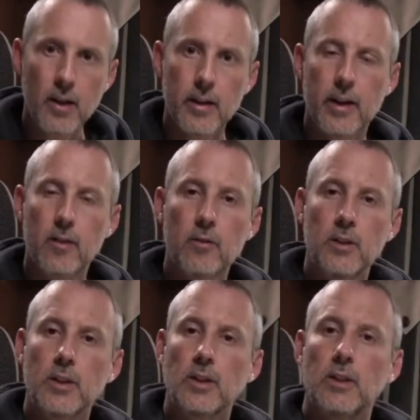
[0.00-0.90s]
Now,
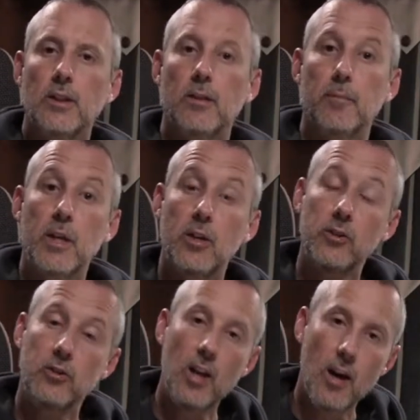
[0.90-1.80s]

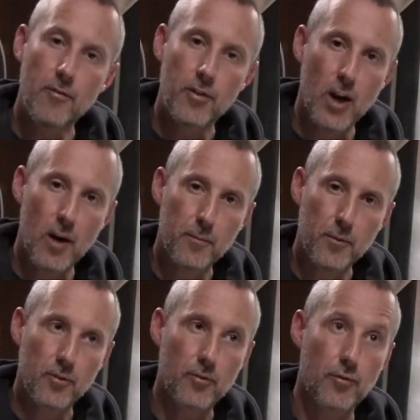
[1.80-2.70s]
because love
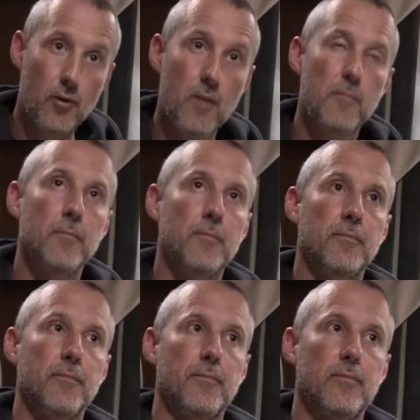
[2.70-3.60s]
comes from
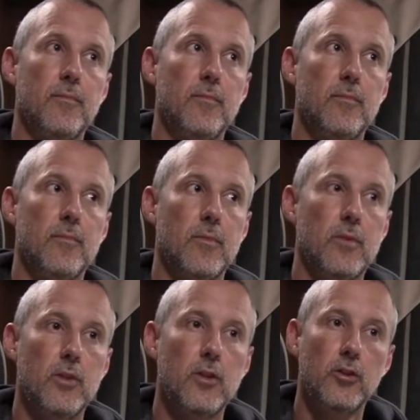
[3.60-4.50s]

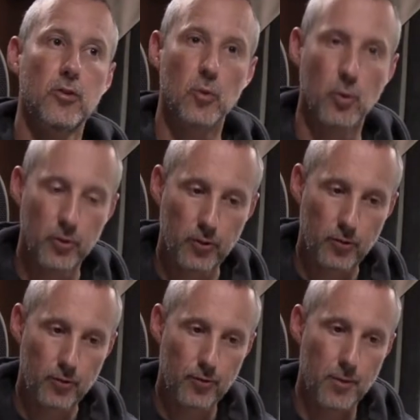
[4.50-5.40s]
the source,
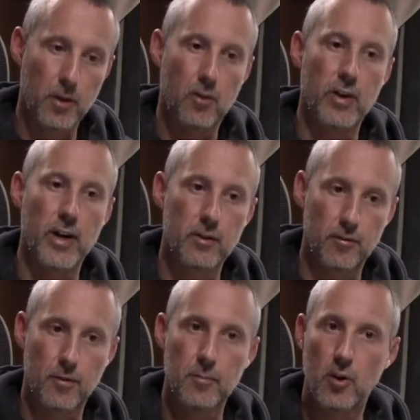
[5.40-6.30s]
from the Creator,
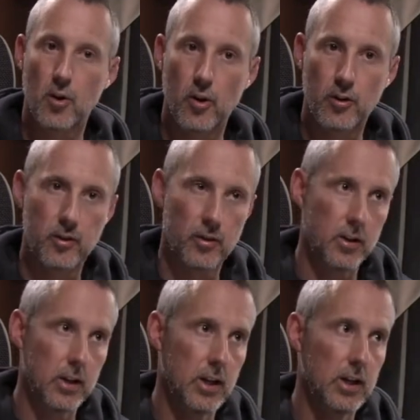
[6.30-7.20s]
from God,
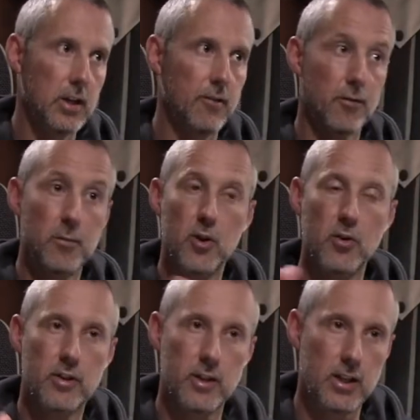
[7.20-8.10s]
from
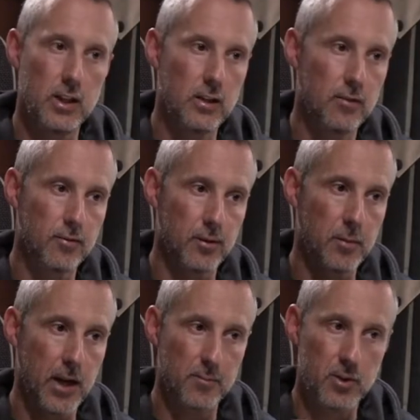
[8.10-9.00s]
unity, from
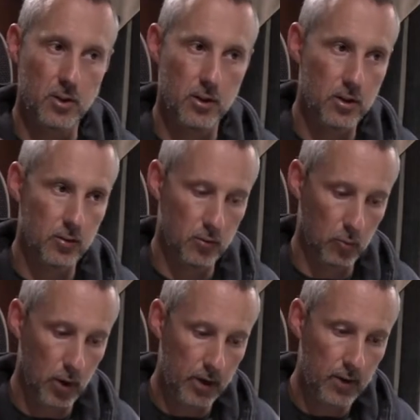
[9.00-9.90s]
the Absolute,
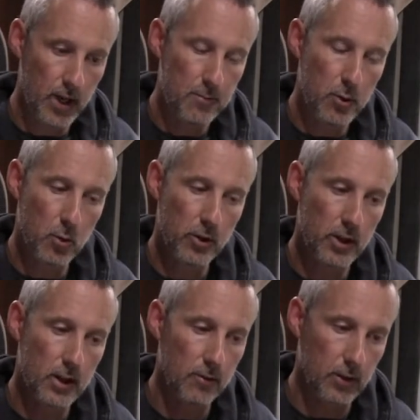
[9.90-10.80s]
whatever name you want
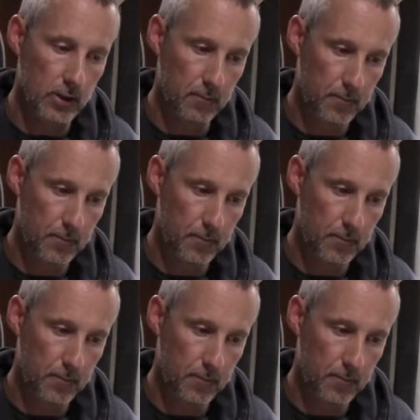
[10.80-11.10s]
to give it,